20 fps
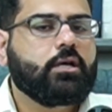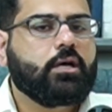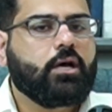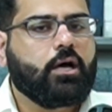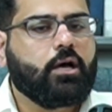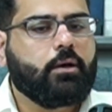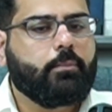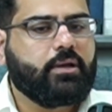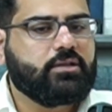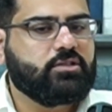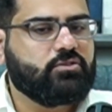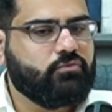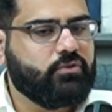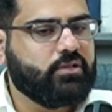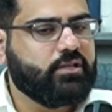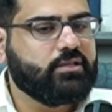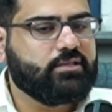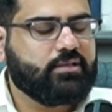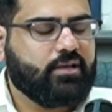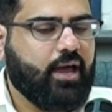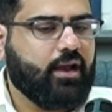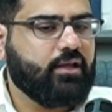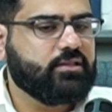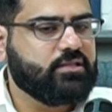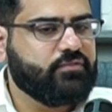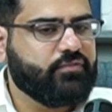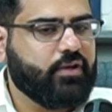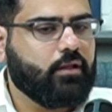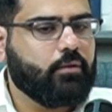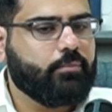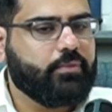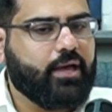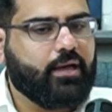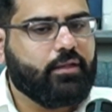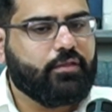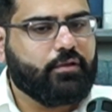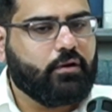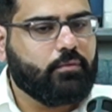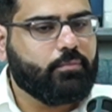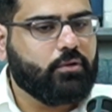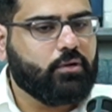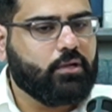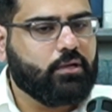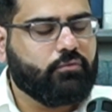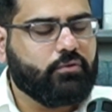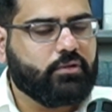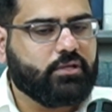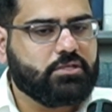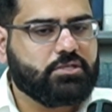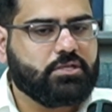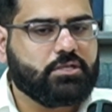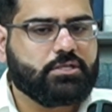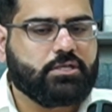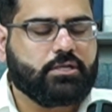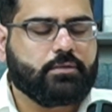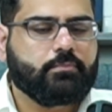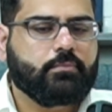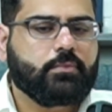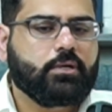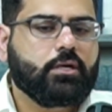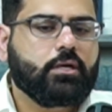and really kind of develop that therapeutic relationship.